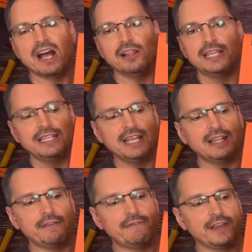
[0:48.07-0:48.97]
LED
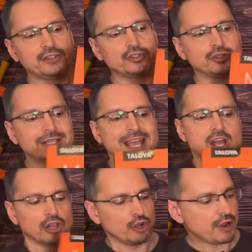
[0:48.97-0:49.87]
light fixtures.
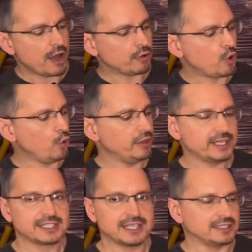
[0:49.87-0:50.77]
Look how cool
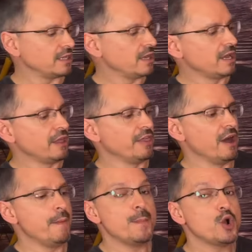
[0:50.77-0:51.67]
this is.
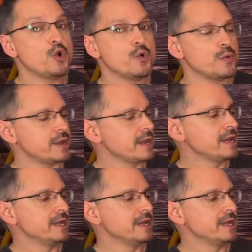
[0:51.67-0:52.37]
The moon.